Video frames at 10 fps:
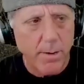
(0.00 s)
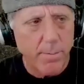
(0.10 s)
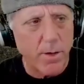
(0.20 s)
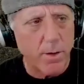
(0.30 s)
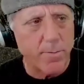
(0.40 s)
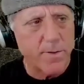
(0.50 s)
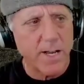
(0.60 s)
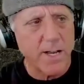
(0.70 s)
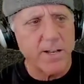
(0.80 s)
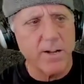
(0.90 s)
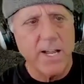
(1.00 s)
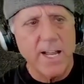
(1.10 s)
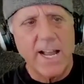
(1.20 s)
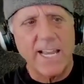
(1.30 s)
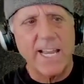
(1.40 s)
boom, sun under,
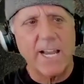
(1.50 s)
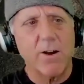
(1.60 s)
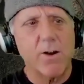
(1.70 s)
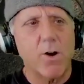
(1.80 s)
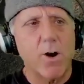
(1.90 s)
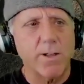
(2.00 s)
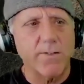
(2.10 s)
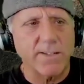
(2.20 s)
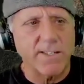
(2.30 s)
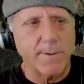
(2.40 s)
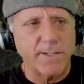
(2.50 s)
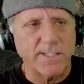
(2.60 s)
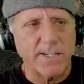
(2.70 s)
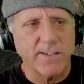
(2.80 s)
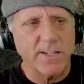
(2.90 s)
and here are all of those
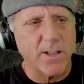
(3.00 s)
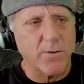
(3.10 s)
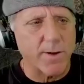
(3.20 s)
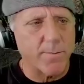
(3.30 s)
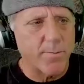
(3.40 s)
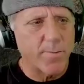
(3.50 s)
images. Here's another one.